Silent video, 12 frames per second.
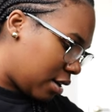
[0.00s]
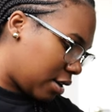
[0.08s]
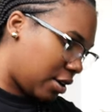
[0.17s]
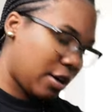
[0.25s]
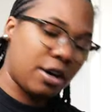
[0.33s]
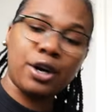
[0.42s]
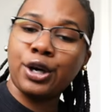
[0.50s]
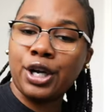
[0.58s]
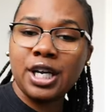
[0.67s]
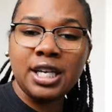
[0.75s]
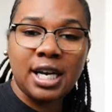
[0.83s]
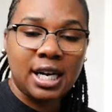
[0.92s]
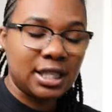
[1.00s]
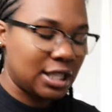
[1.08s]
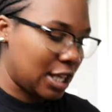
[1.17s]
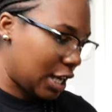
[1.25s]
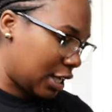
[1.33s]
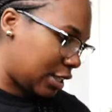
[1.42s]
Girl, it knocks
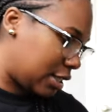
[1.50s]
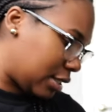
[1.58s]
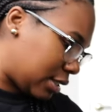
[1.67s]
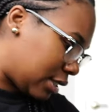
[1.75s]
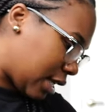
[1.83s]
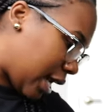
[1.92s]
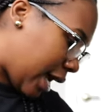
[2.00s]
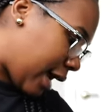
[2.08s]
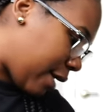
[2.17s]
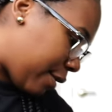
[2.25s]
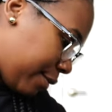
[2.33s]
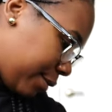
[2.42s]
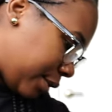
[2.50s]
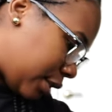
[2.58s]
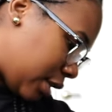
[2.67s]
a sister out.